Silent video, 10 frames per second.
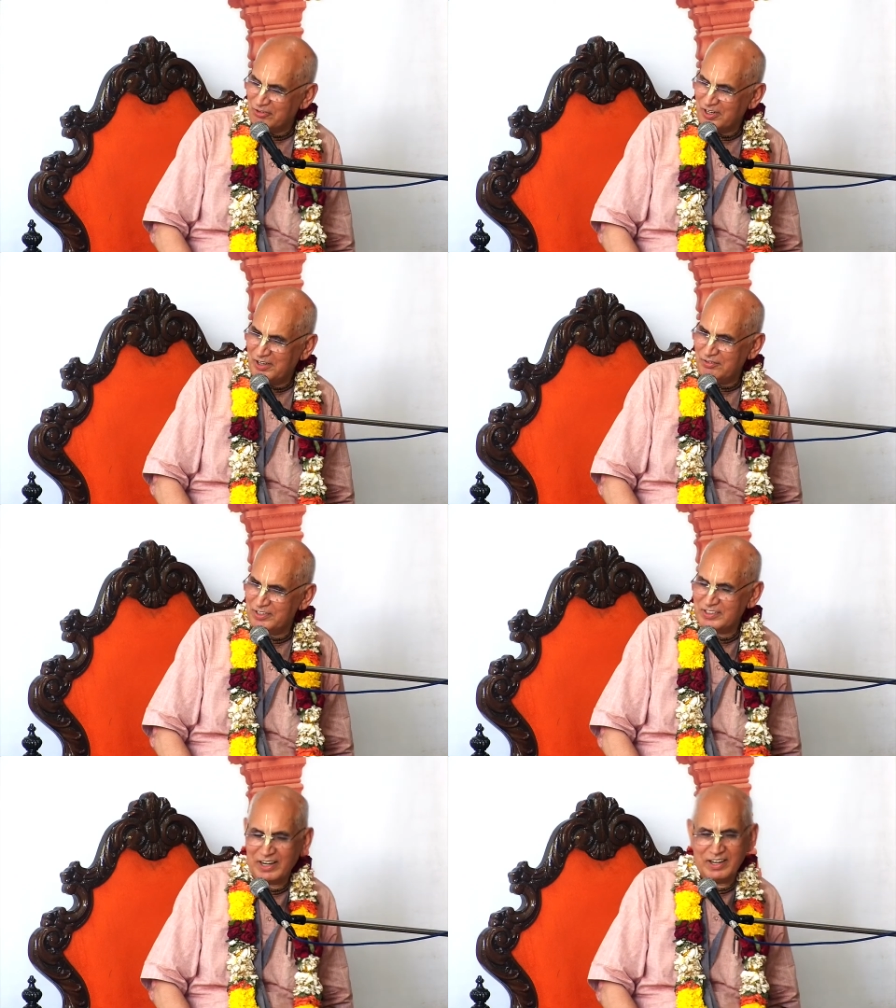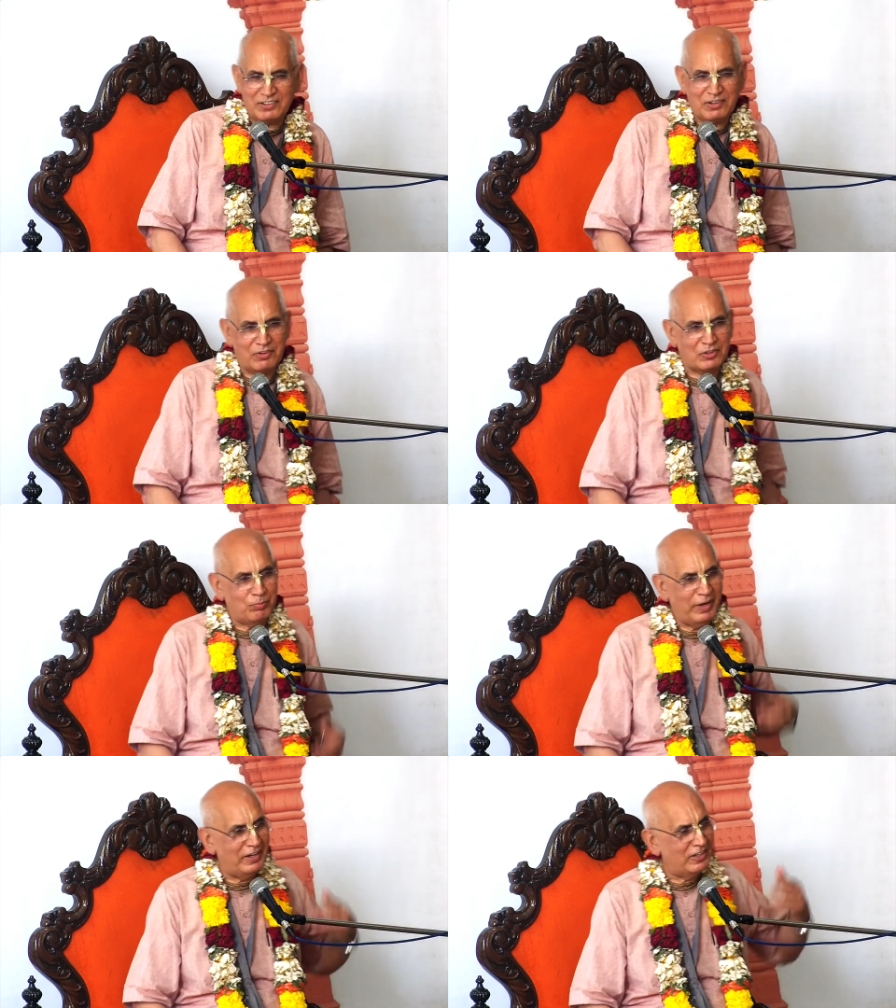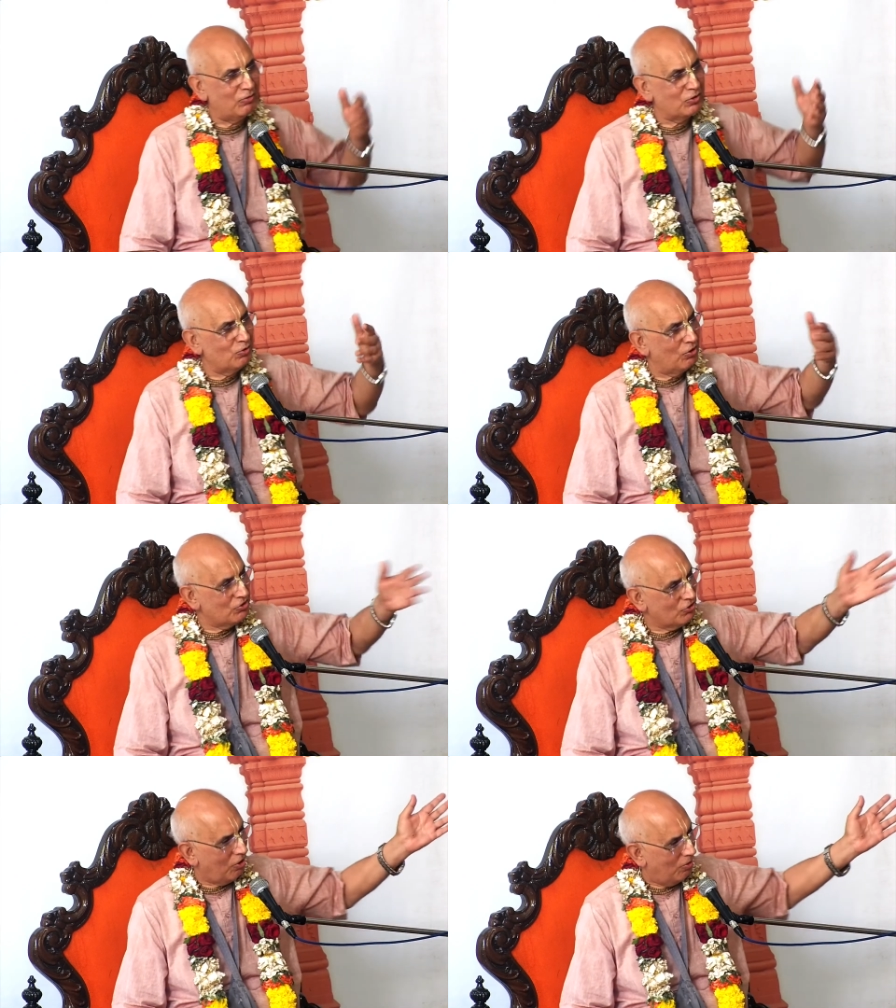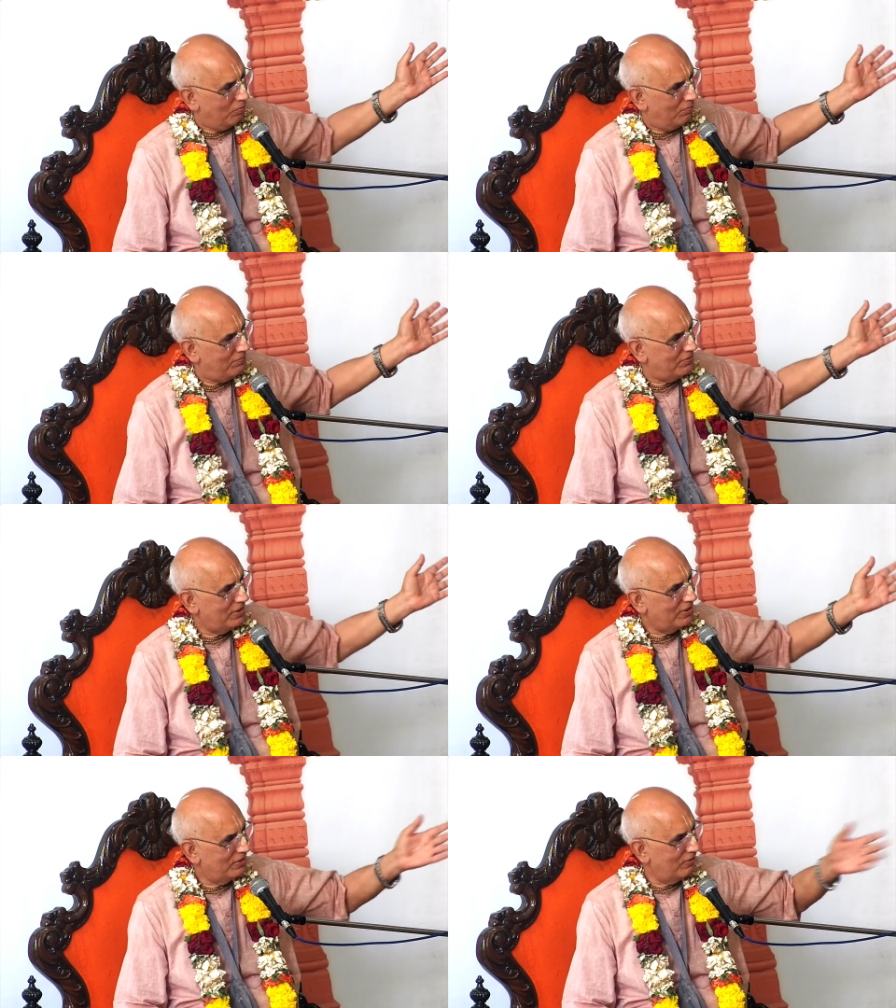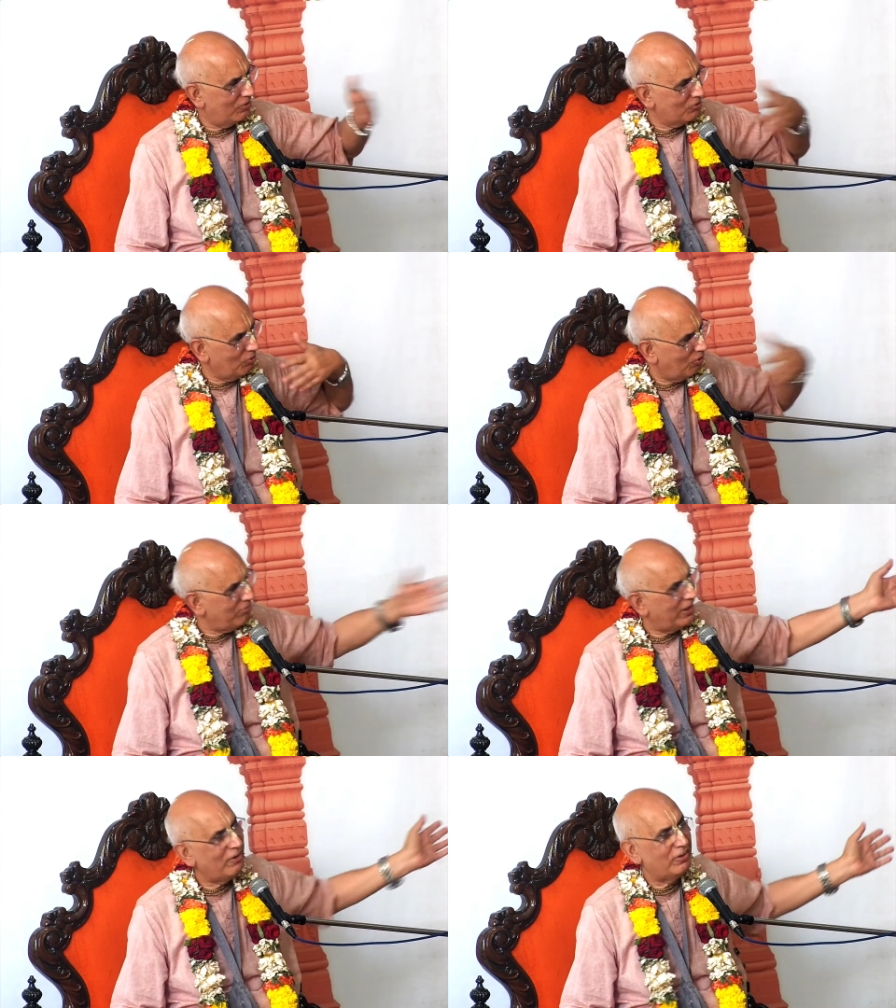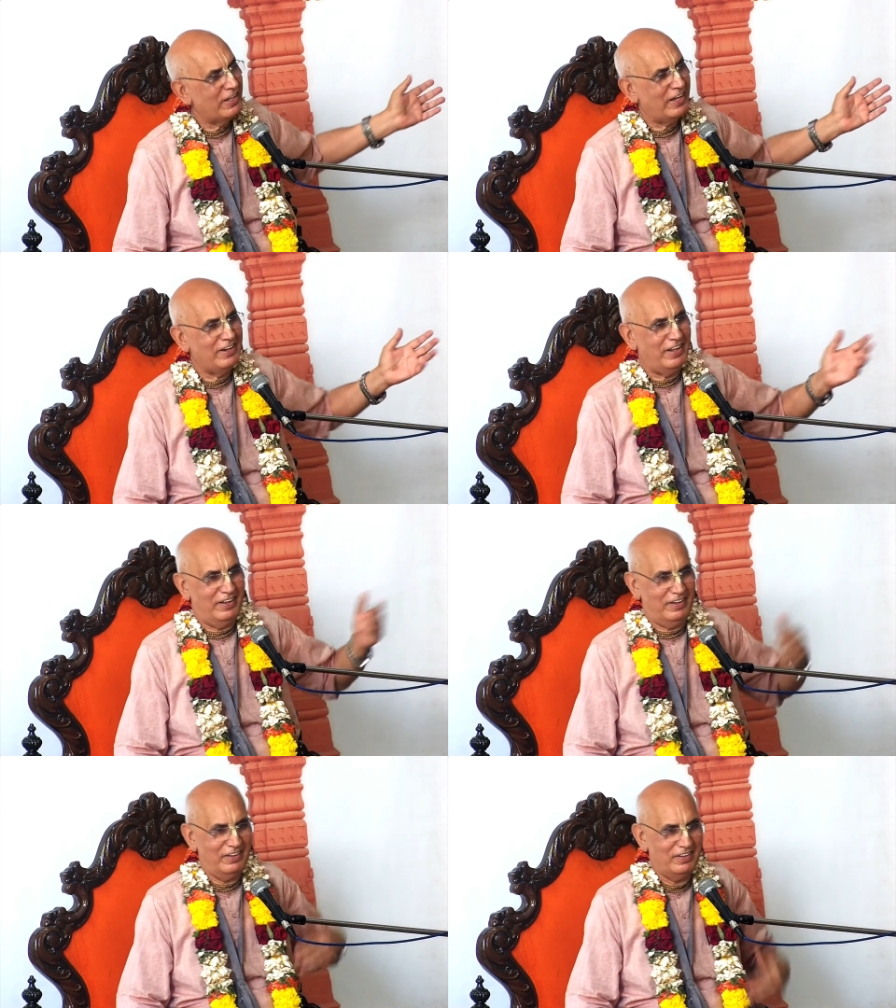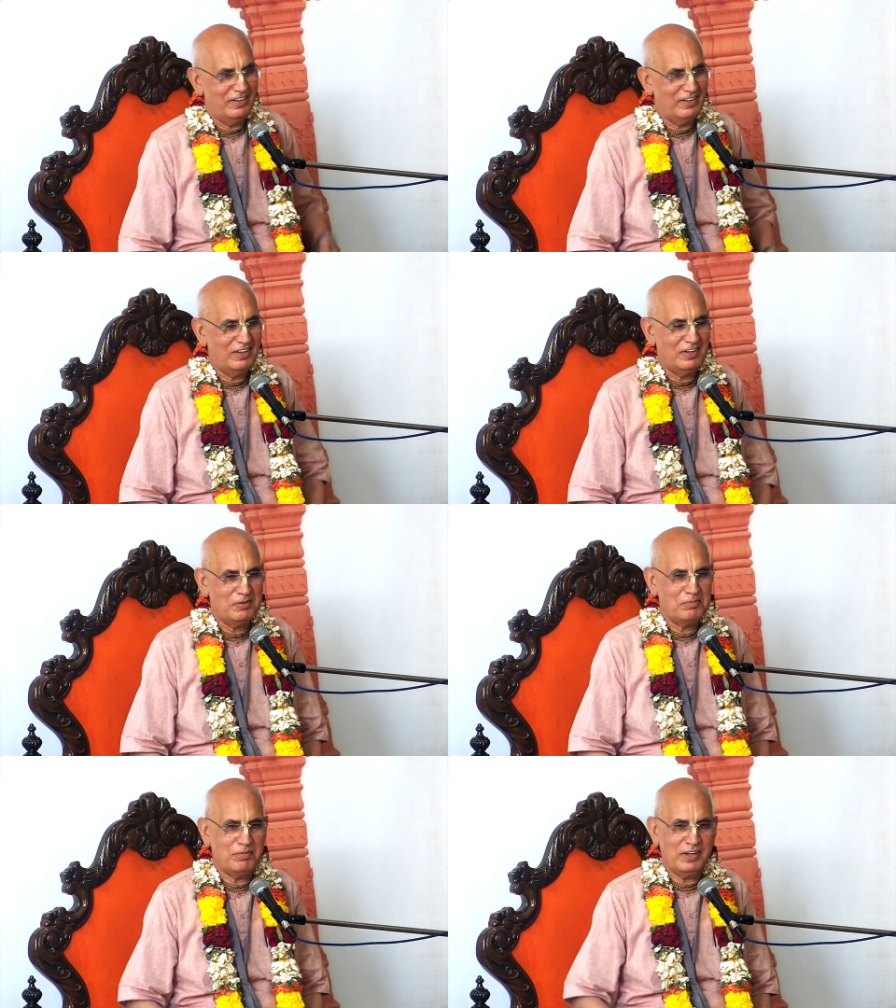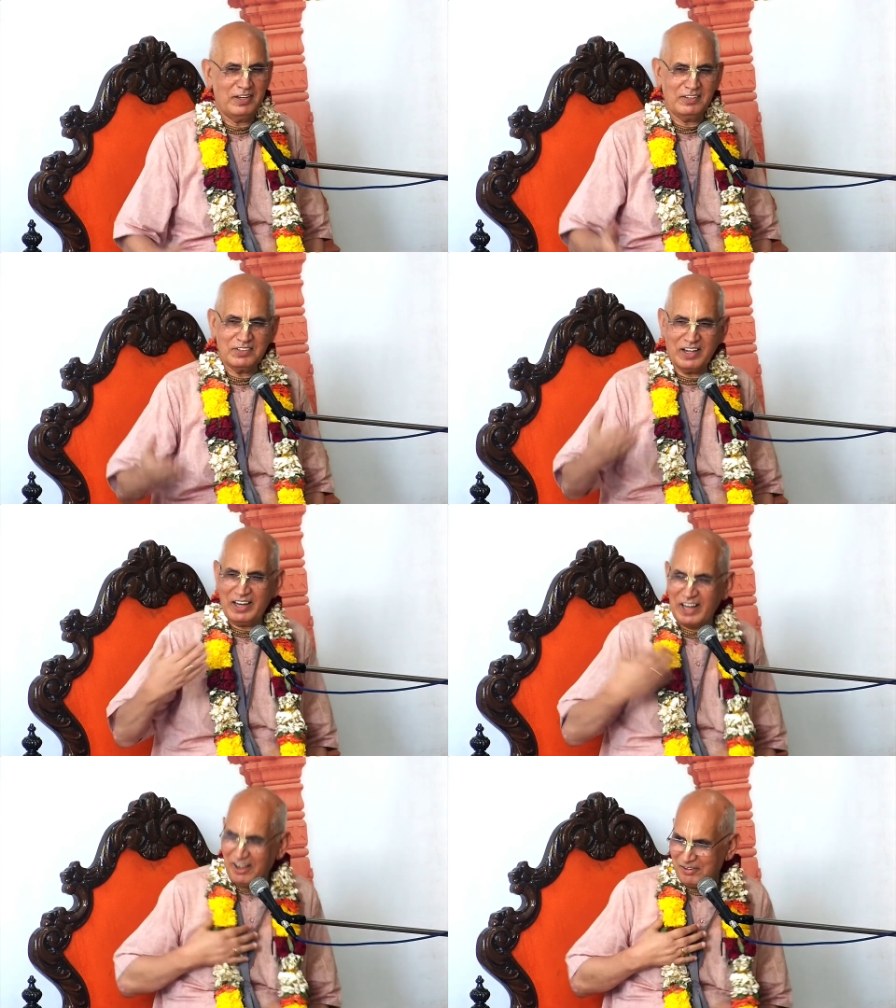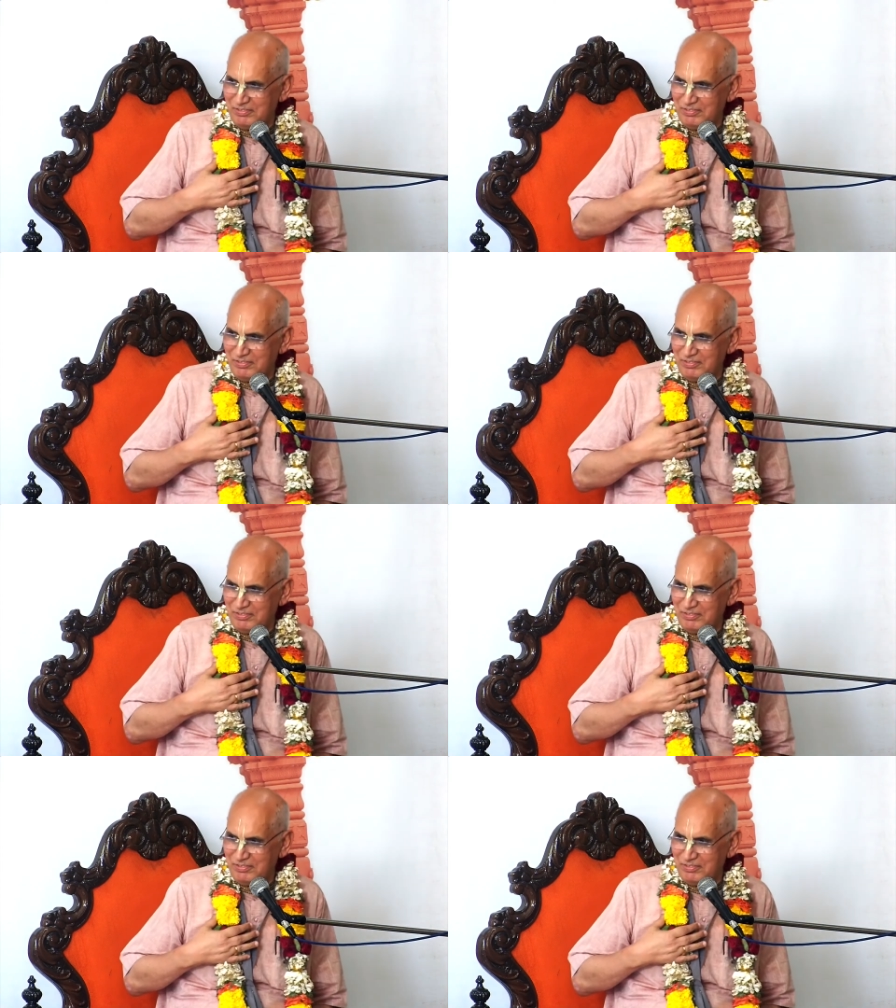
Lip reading: Our acharyas have explained, there was no storm. There was no wind on that day. It is their love.